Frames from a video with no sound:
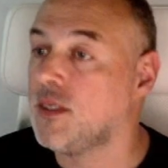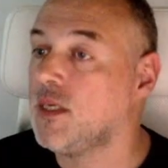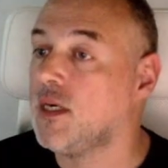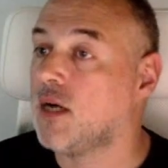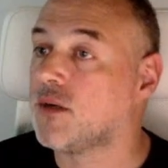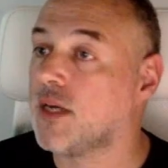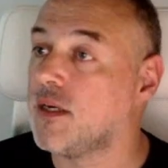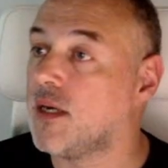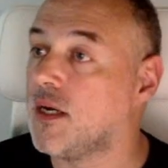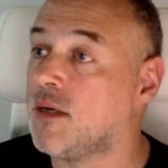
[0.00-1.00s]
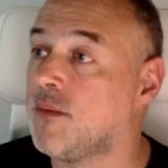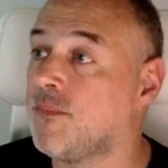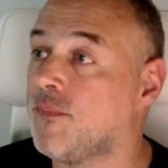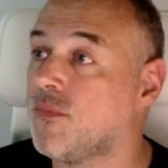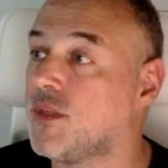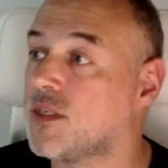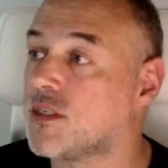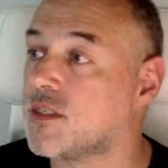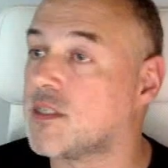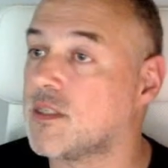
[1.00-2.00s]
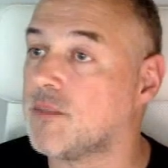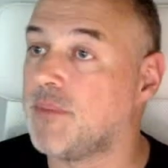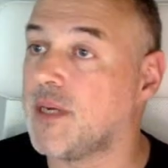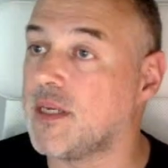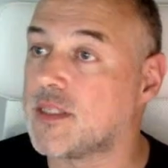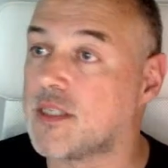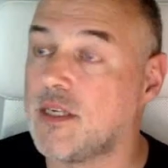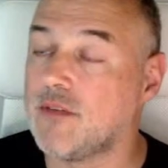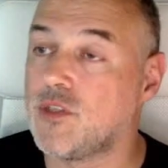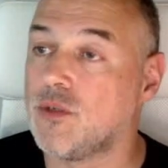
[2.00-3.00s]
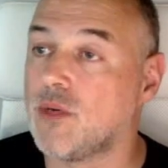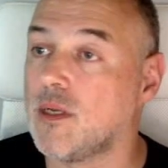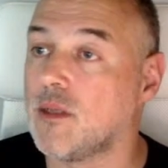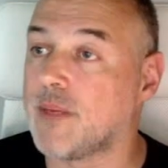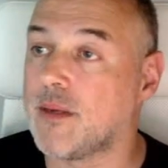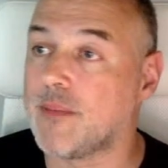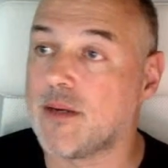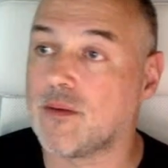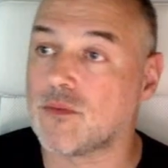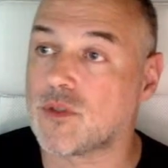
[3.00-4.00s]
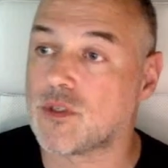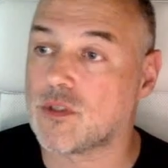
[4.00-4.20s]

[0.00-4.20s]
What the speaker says: Okay, this bit gives you a little bit about